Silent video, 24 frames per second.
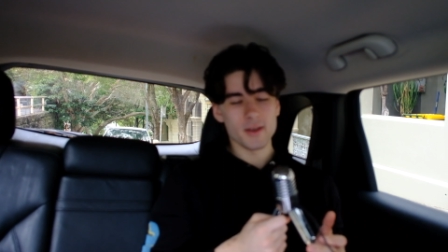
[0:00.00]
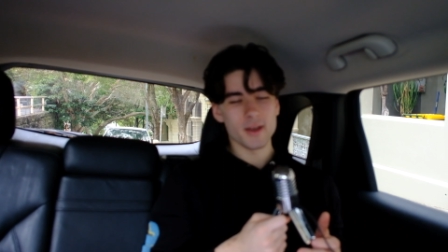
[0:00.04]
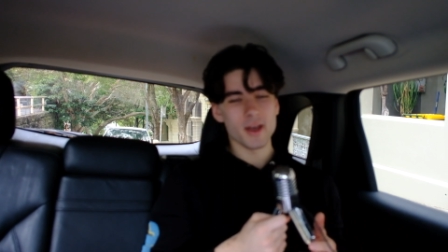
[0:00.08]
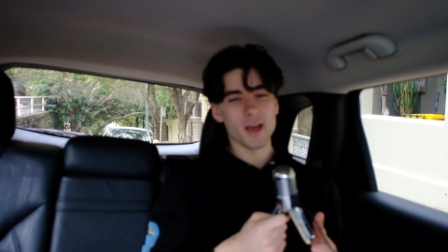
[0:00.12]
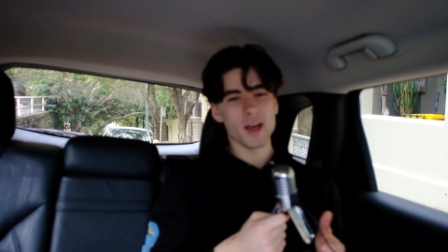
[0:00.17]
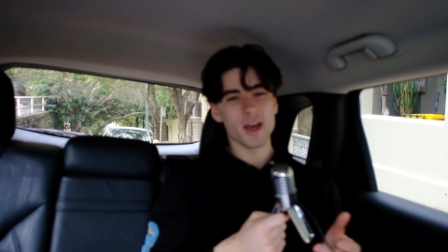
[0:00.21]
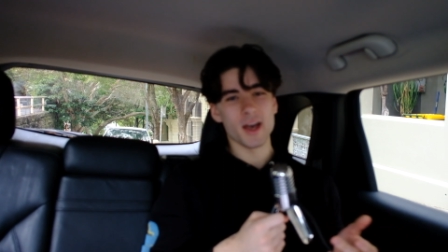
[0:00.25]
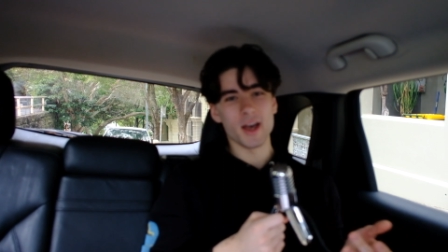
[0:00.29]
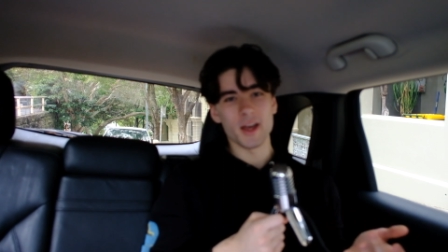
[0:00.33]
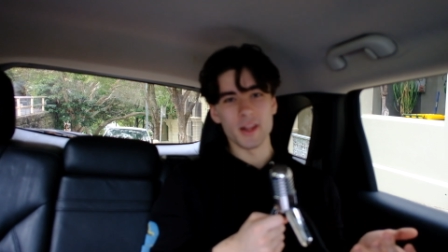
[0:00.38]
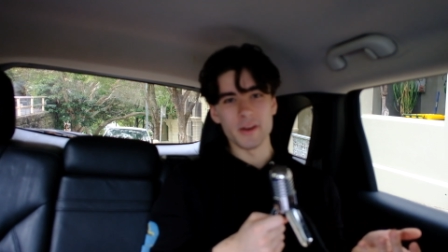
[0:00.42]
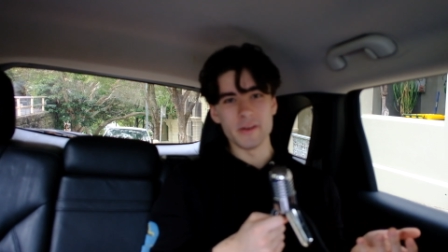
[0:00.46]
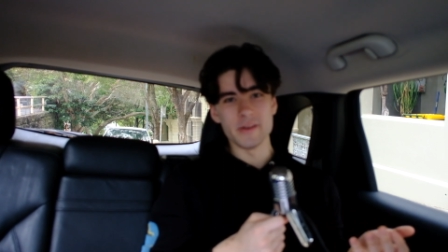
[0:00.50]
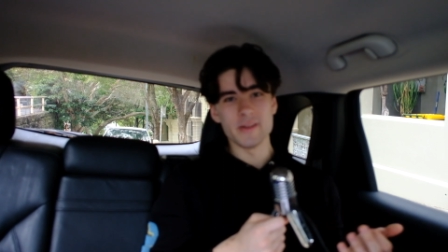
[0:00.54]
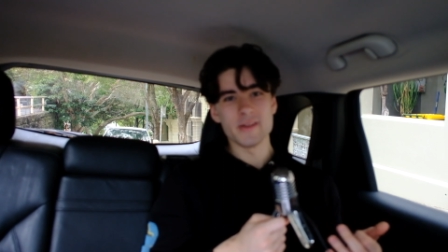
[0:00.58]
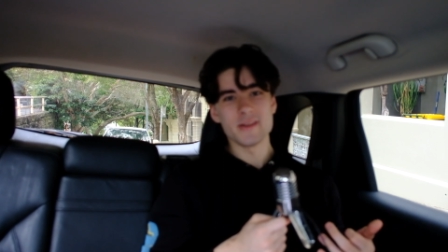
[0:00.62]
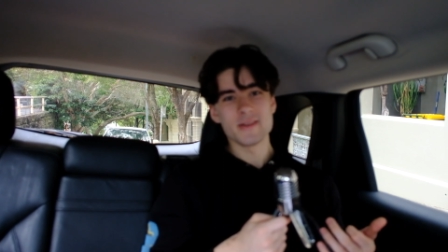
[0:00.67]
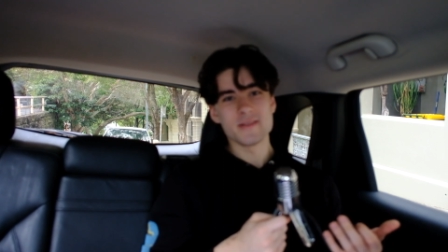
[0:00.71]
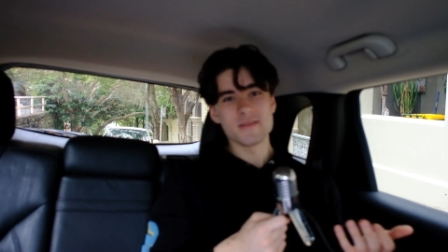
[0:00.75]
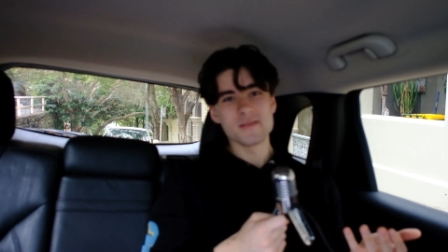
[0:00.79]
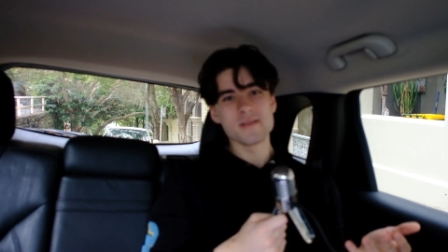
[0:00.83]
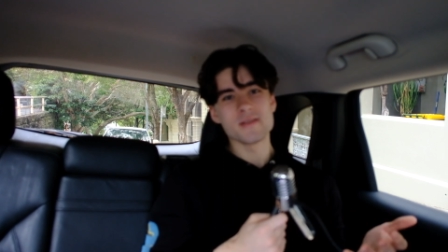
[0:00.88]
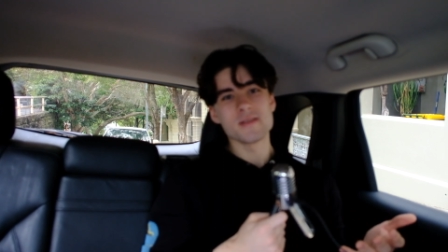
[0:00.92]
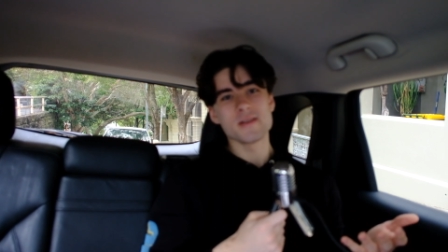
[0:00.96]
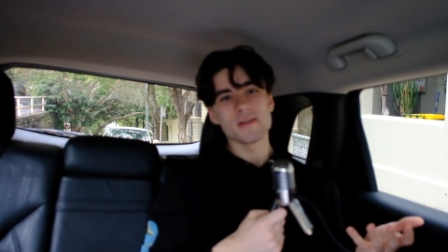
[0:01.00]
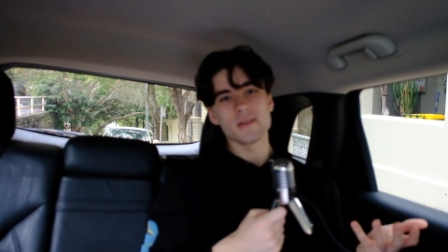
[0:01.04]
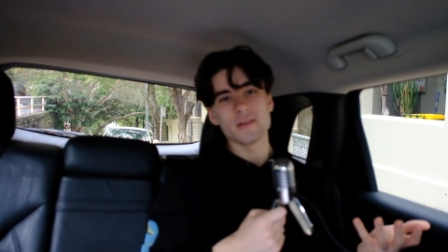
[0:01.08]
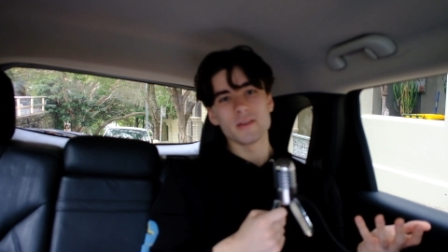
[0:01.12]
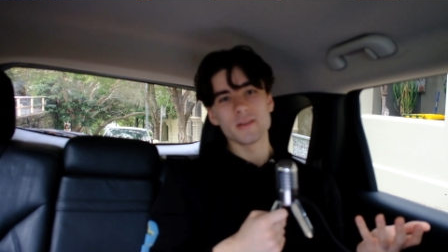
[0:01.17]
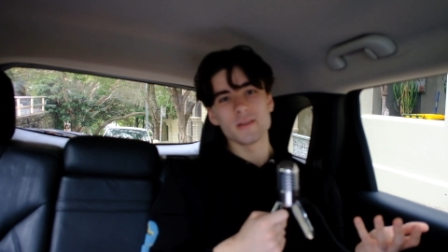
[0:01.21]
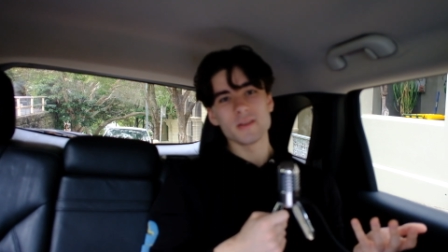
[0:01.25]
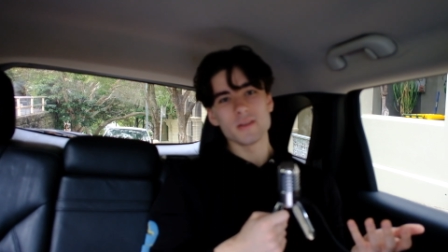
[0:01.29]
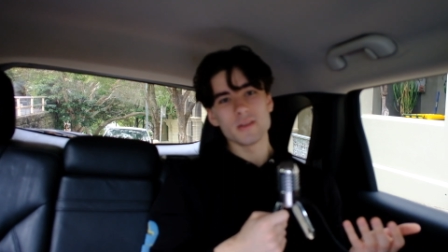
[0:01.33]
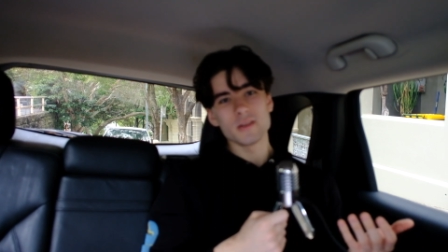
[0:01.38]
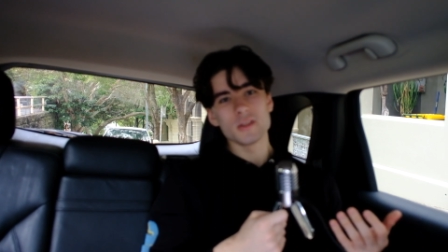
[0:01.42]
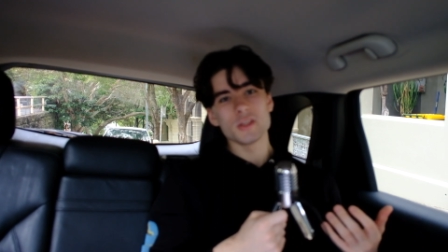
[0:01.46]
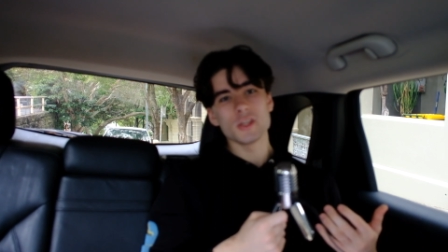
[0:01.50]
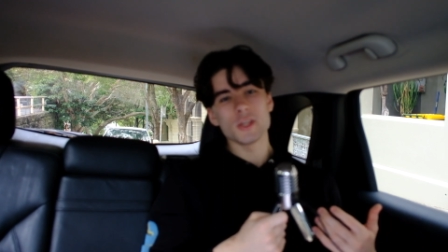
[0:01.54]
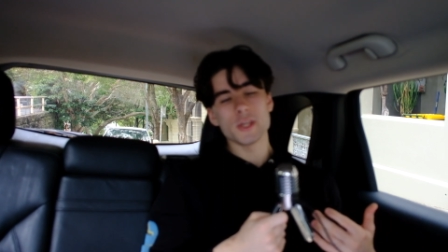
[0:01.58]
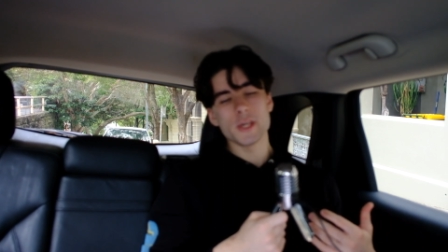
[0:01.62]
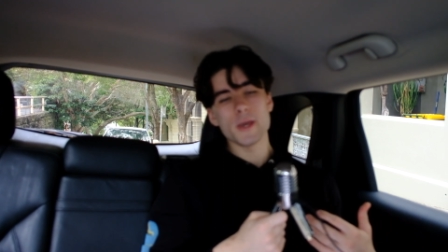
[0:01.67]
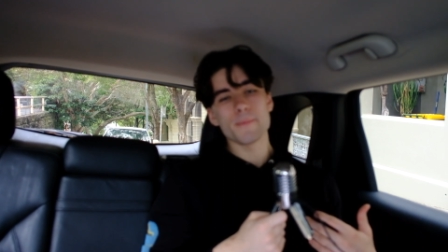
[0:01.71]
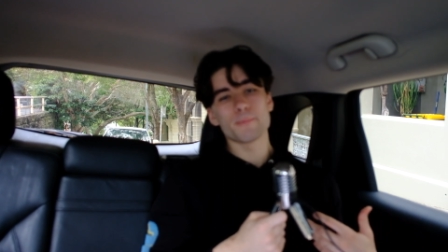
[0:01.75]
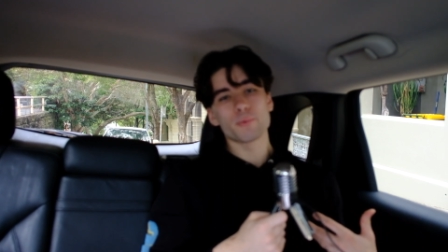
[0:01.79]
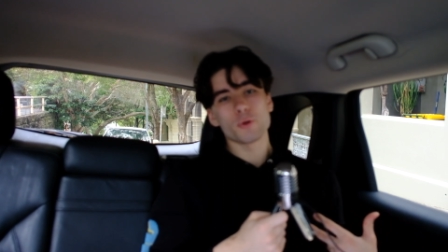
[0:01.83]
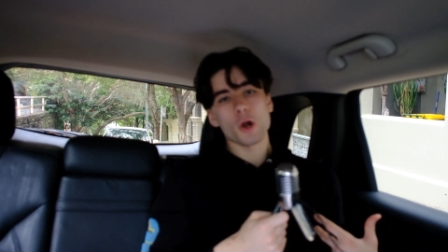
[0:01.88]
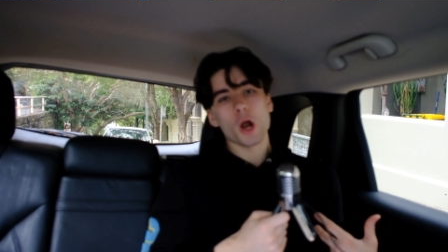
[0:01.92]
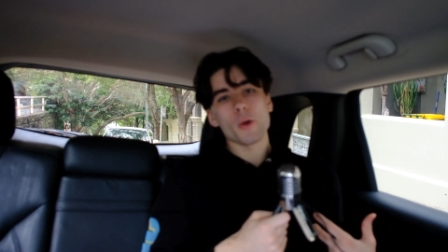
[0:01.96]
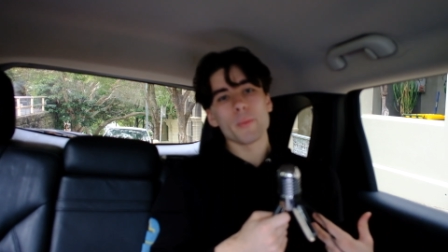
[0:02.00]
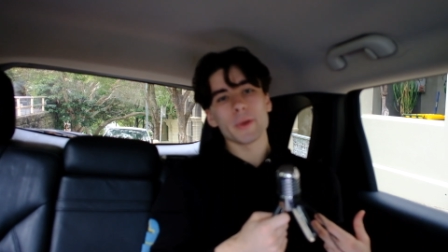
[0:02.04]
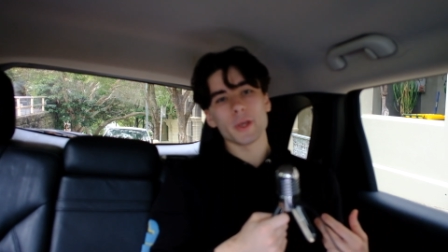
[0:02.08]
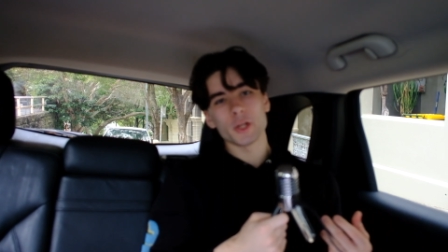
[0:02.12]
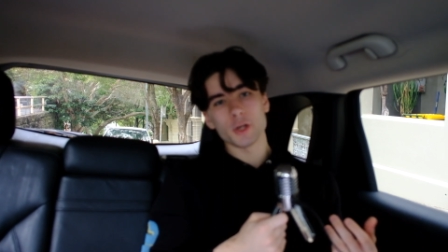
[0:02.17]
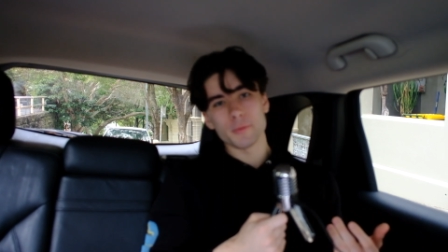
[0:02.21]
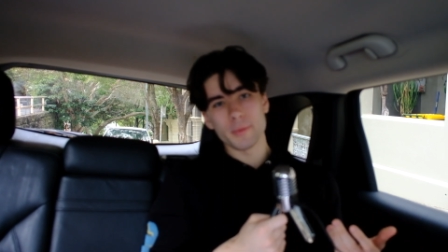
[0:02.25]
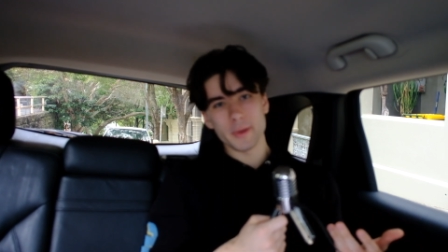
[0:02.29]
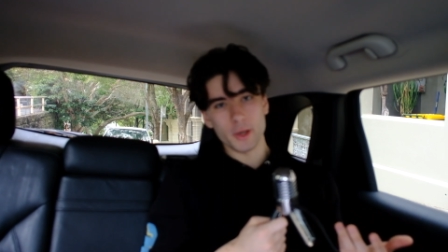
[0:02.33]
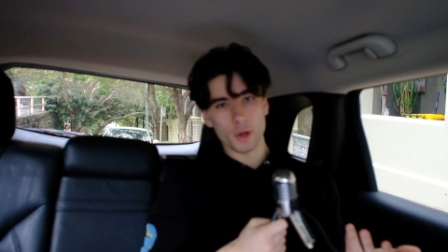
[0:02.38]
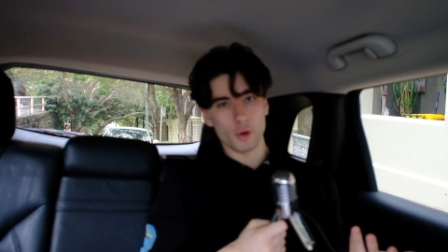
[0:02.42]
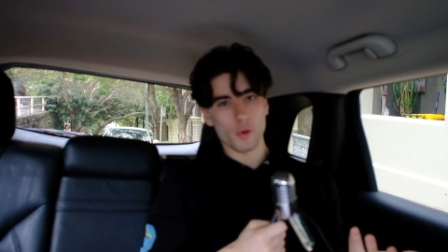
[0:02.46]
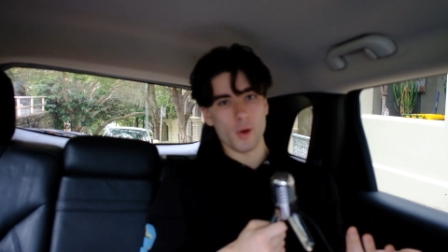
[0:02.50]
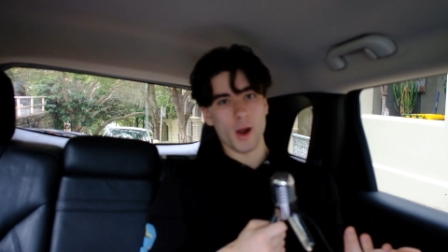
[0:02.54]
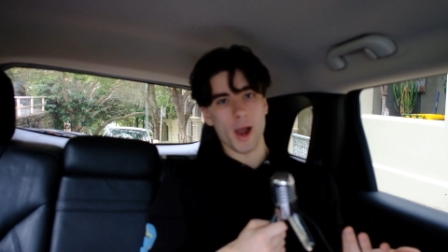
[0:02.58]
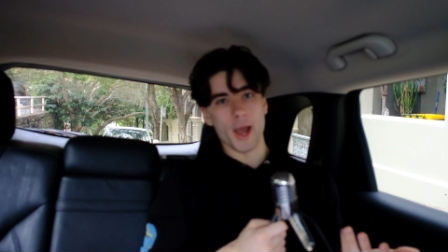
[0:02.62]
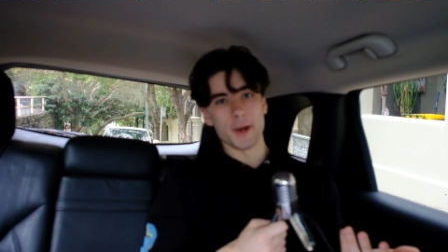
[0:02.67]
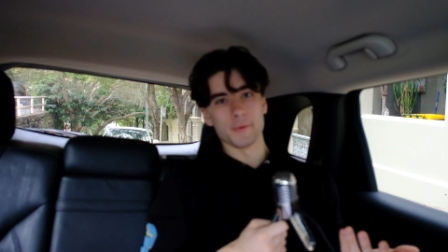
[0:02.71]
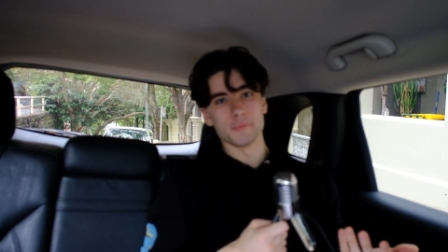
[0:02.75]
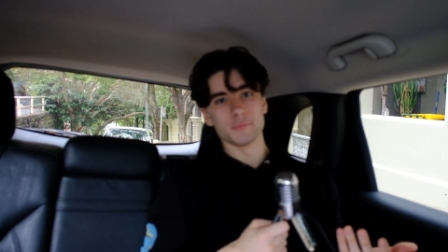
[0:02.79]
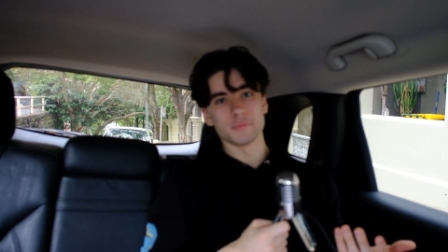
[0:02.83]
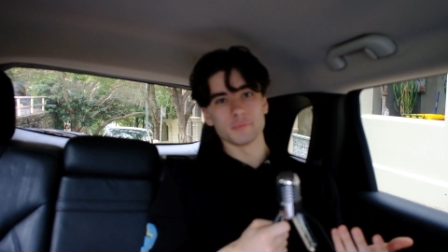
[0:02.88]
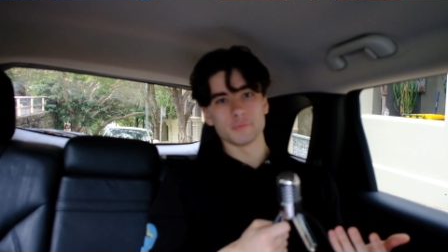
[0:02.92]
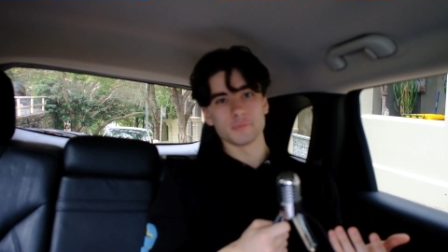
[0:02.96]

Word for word: and you're probably gonna be alright.